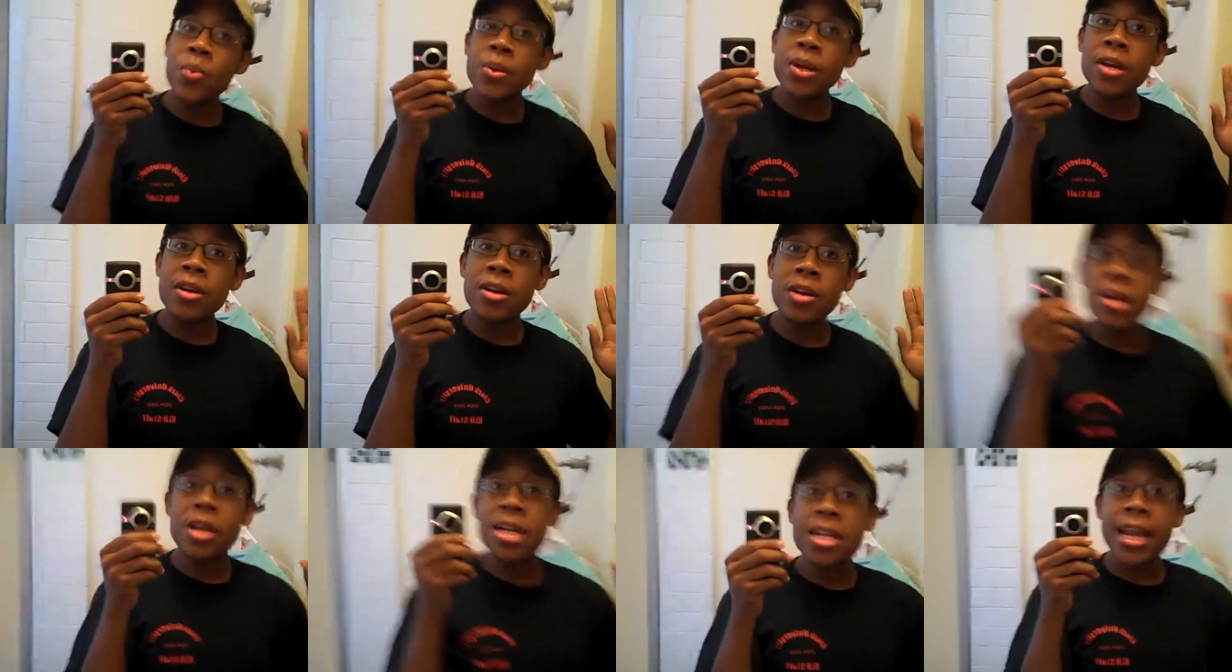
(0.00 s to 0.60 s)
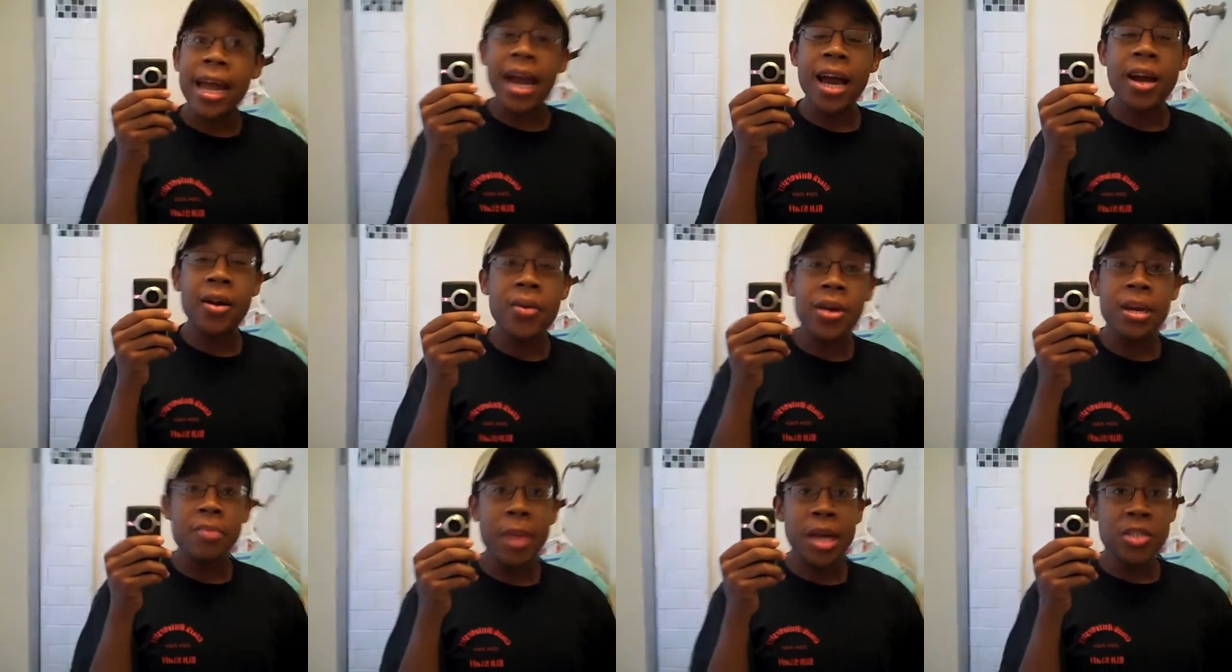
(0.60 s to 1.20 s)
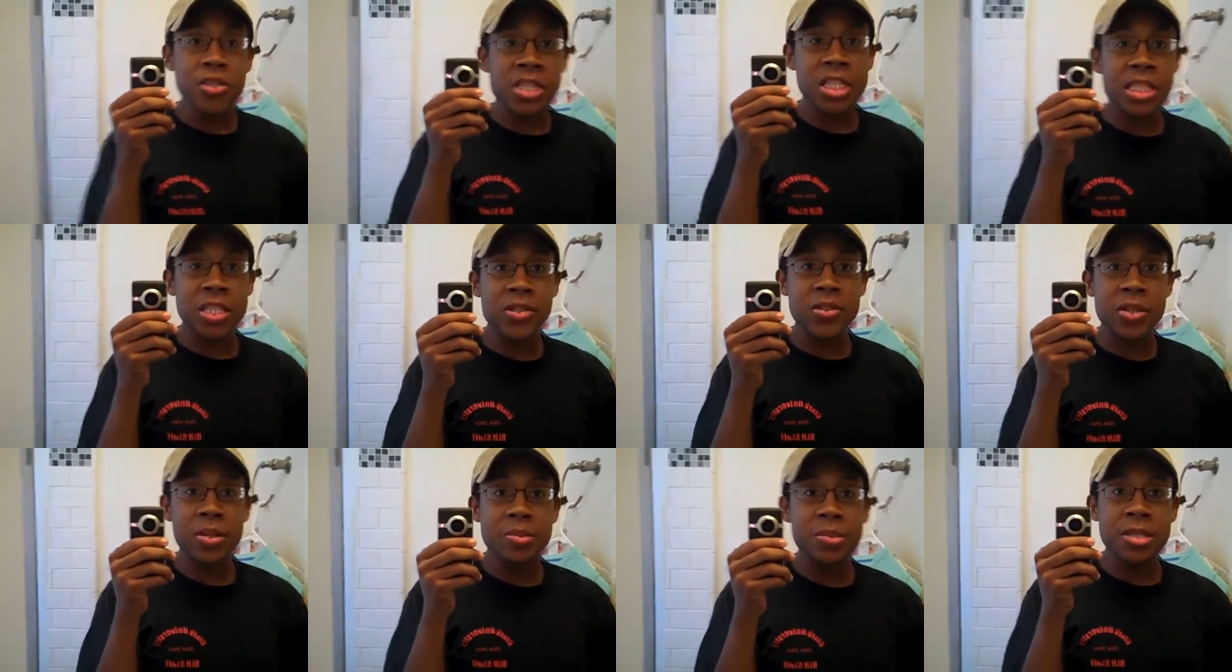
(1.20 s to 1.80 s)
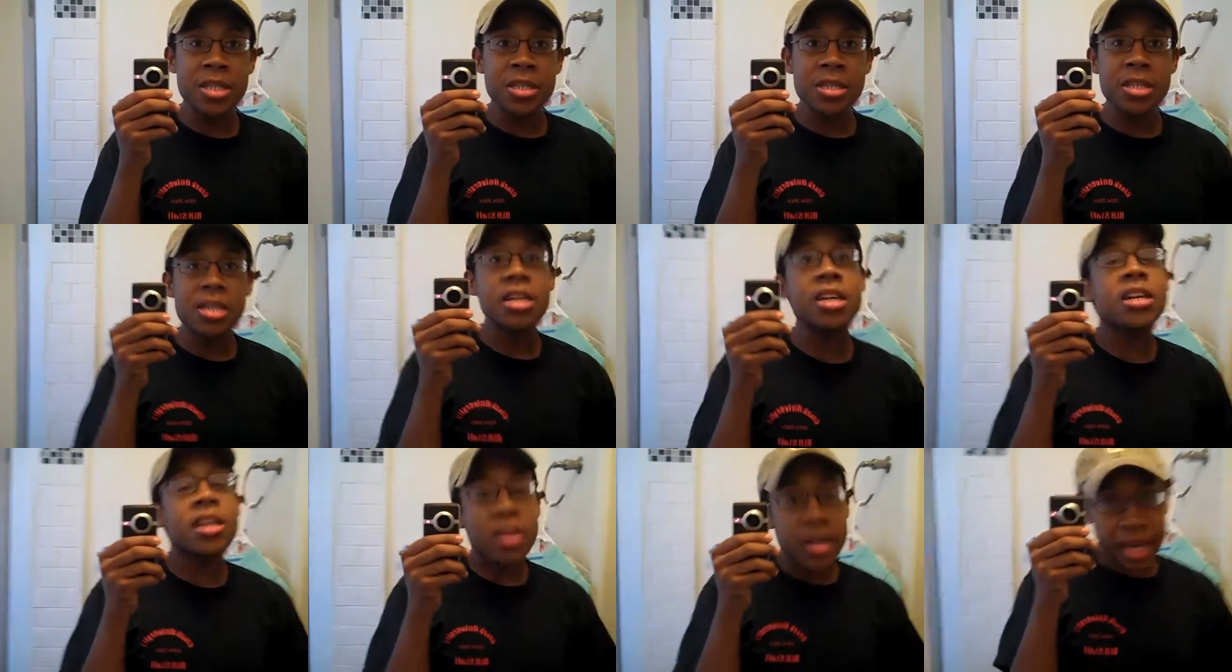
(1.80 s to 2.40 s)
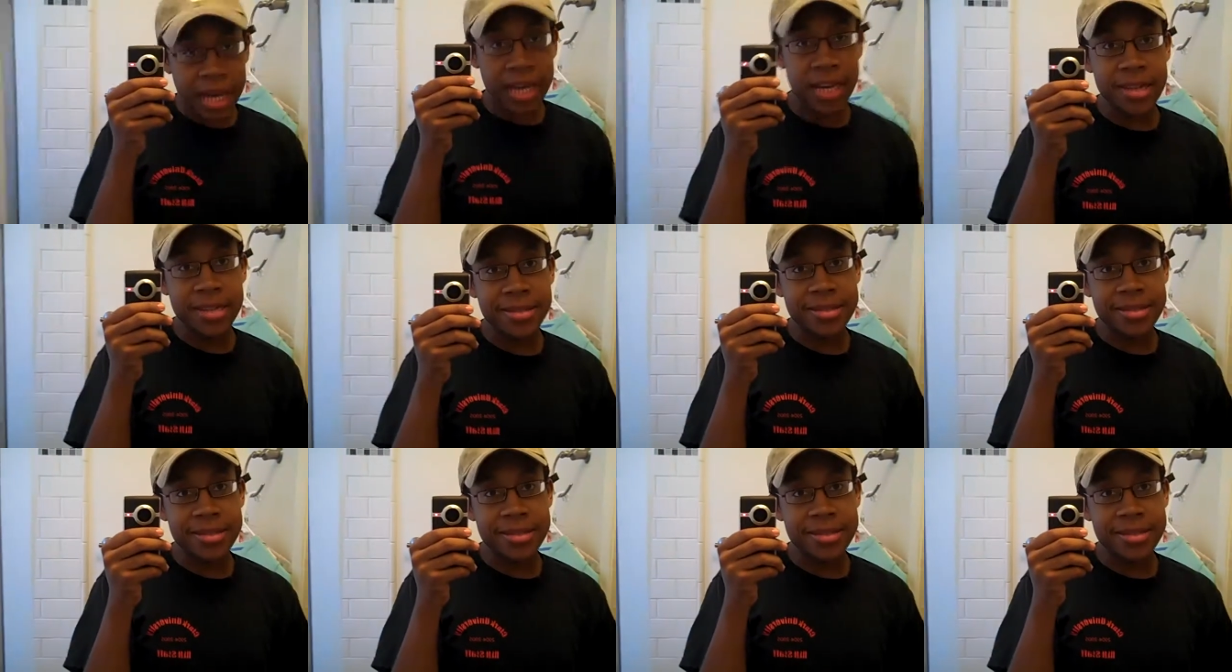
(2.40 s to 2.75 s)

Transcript: We are now in my dressing room. Okay.